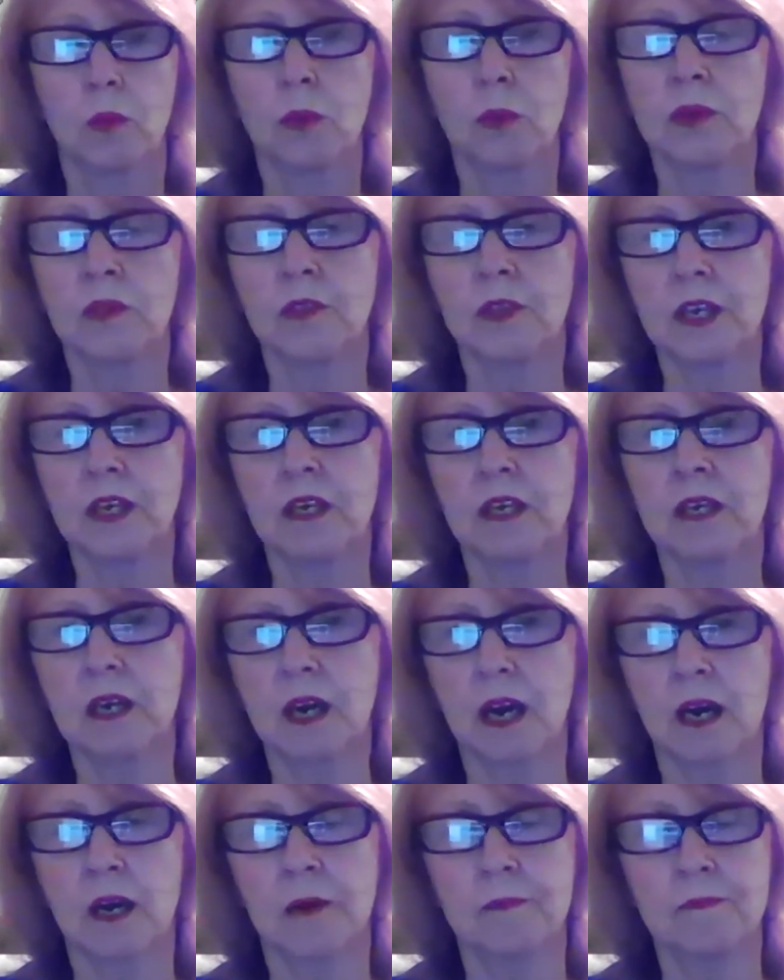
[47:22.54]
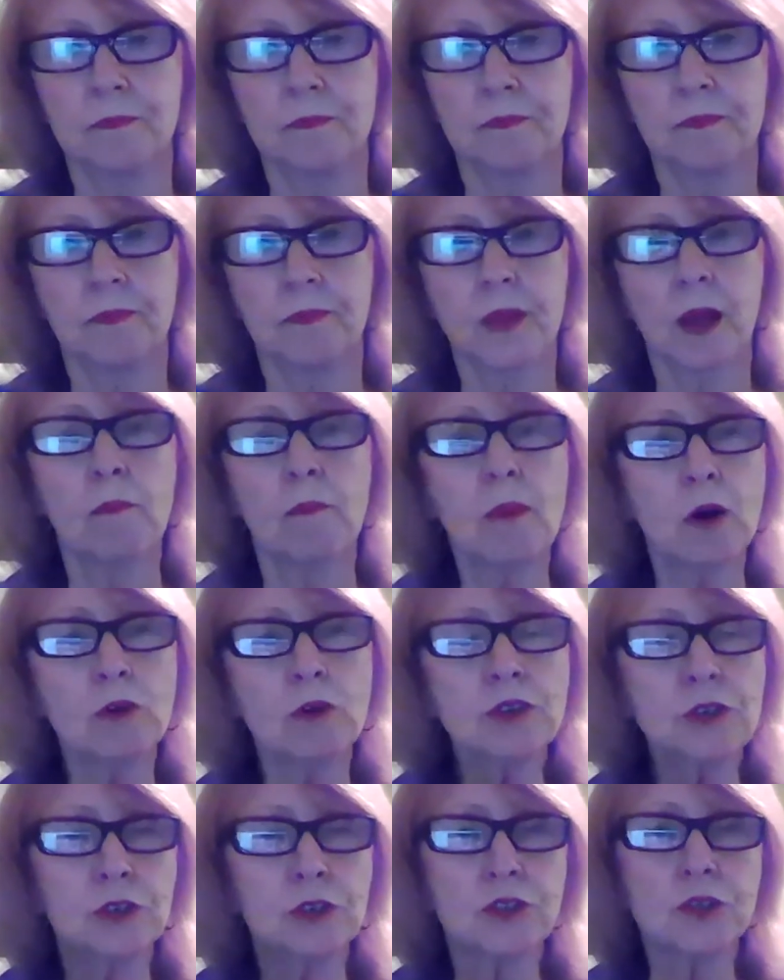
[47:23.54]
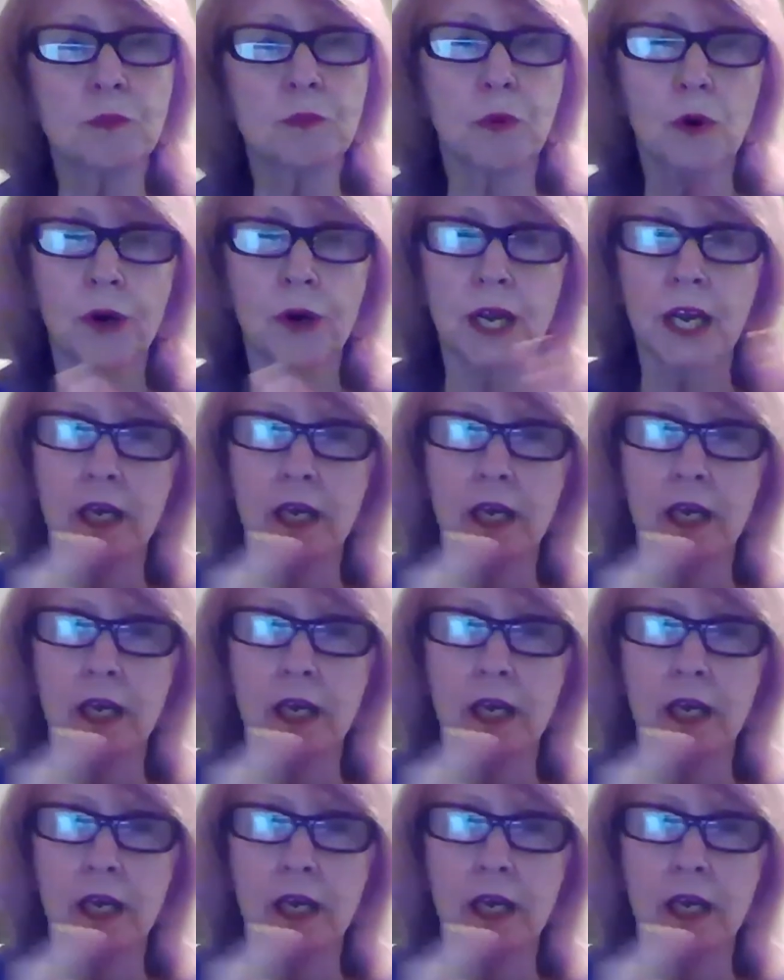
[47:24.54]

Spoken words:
with the emotional support